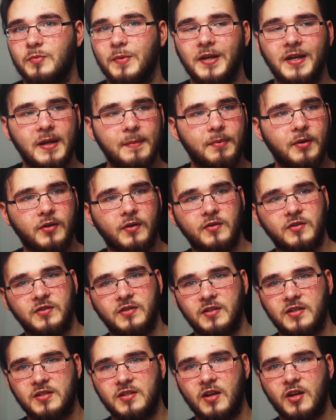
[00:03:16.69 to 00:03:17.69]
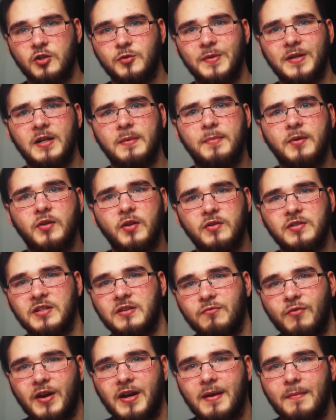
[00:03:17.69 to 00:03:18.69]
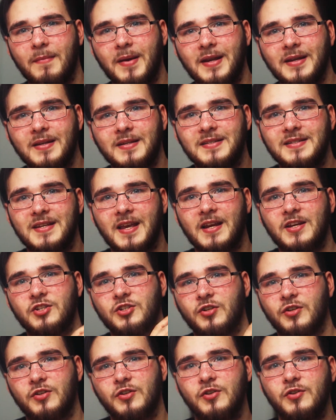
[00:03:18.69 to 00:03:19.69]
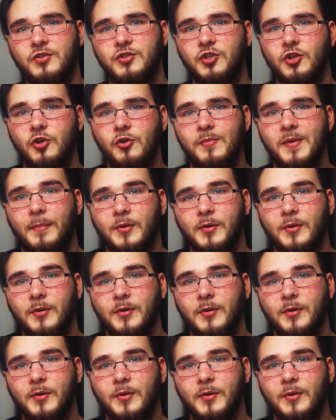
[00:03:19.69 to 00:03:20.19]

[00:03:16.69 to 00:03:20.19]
We're going to put those in the search. We're going to put those in the recommended section on YouTube.